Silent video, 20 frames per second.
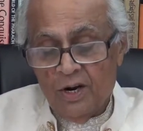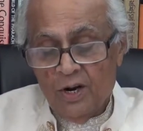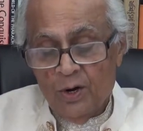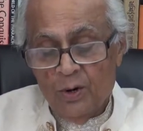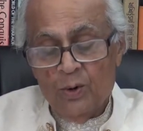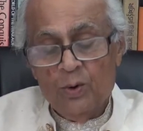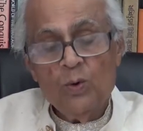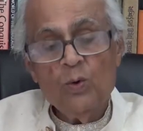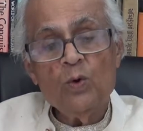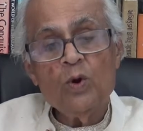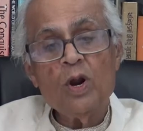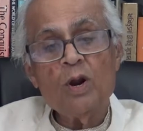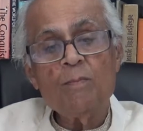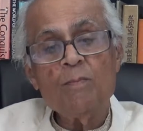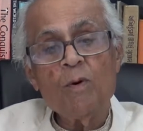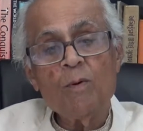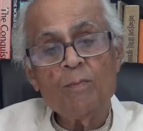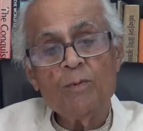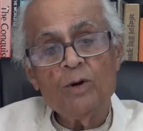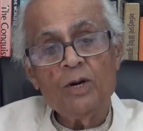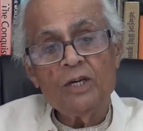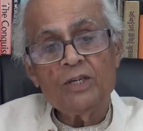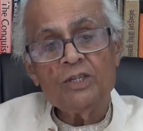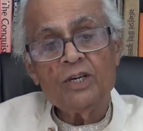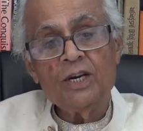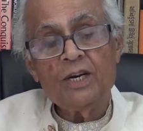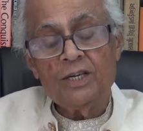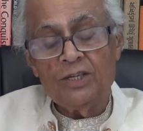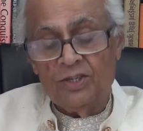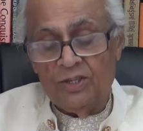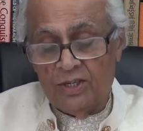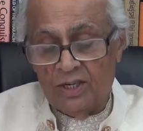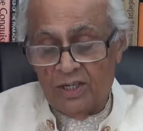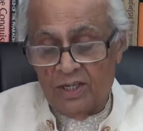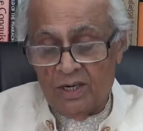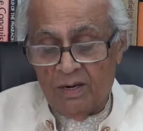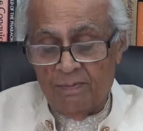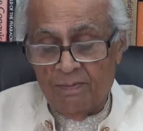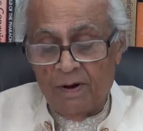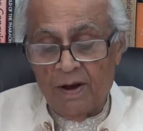rural population is
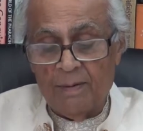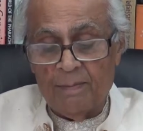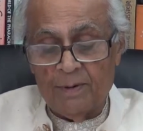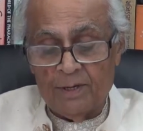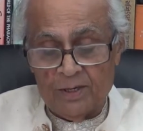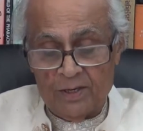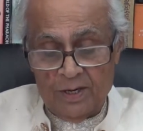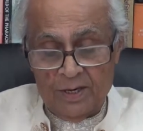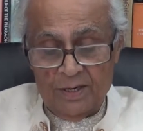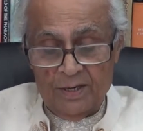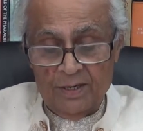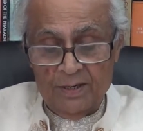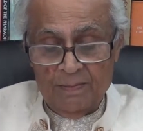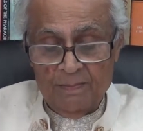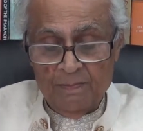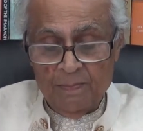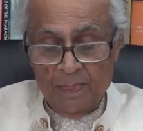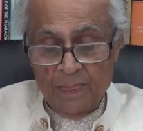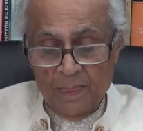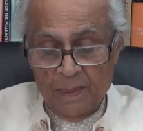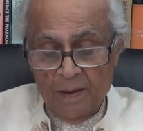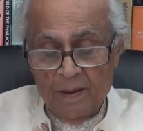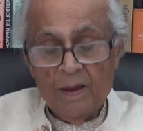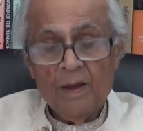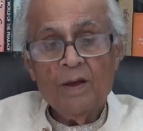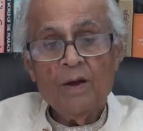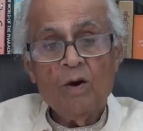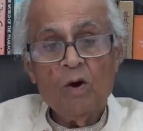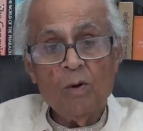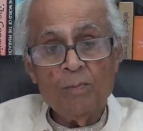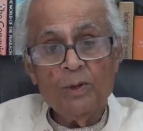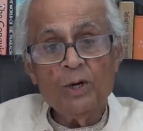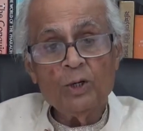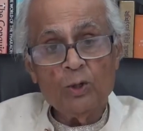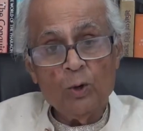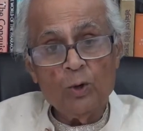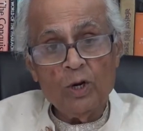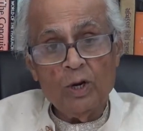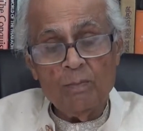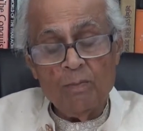65% of the
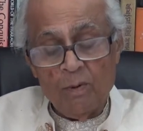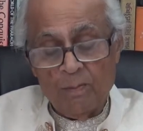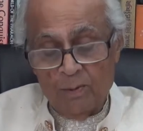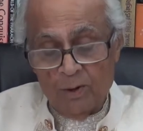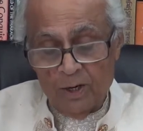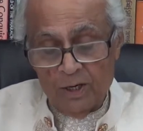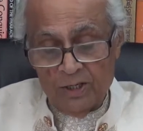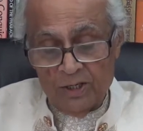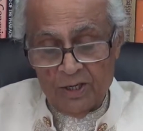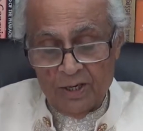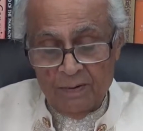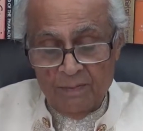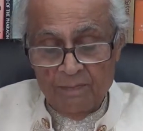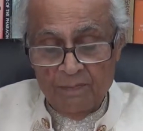total population.